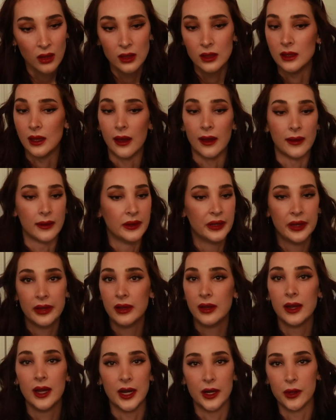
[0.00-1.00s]
Yeah,
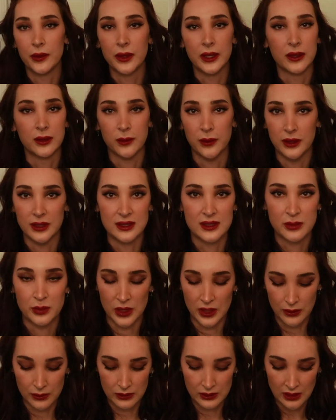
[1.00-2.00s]
I don't like the way it
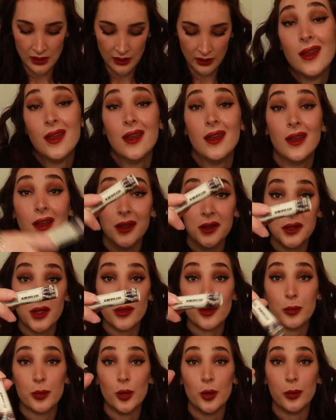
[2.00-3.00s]
smells
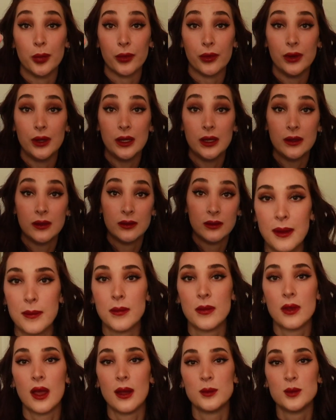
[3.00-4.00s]
another Poo-Pourri.
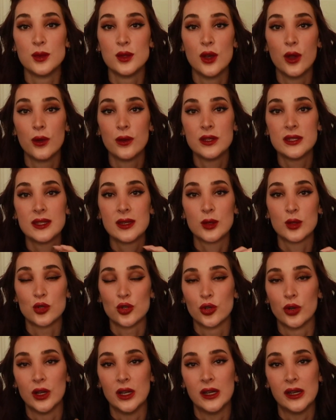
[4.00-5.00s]
I'm, I'm noticing a
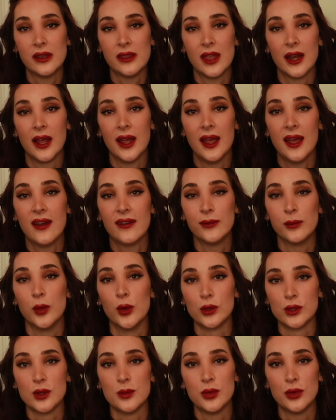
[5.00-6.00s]
trend that I have
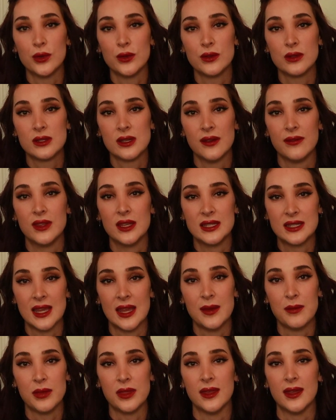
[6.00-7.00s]
multiples of the
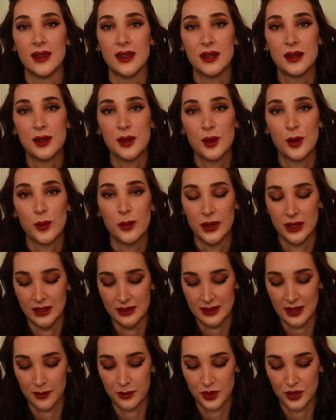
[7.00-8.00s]
same thing in here
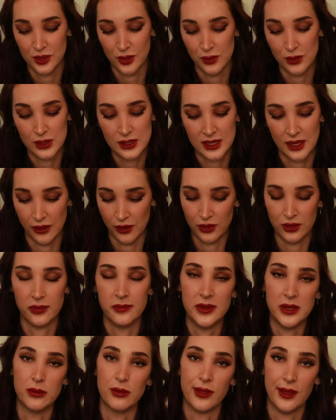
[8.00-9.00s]
because I'm so scared to
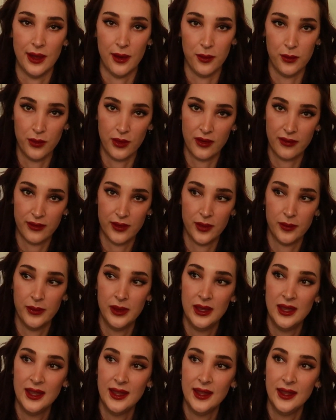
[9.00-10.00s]
be without one of them